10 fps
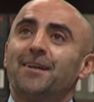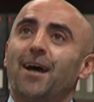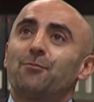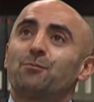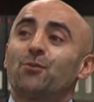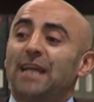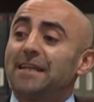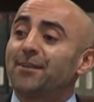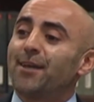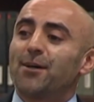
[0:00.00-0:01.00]
I would put
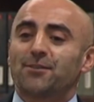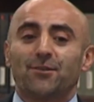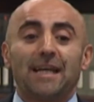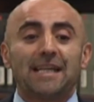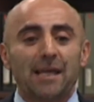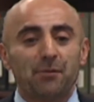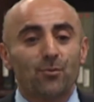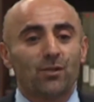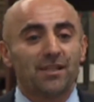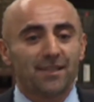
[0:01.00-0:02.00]
eighty thousand dollars on A K
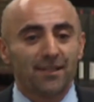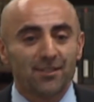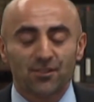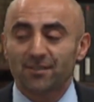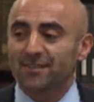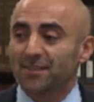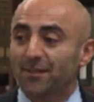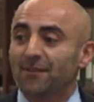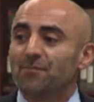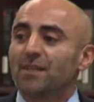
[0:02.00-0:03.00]
P winning the election
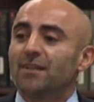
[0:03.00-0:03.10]
still,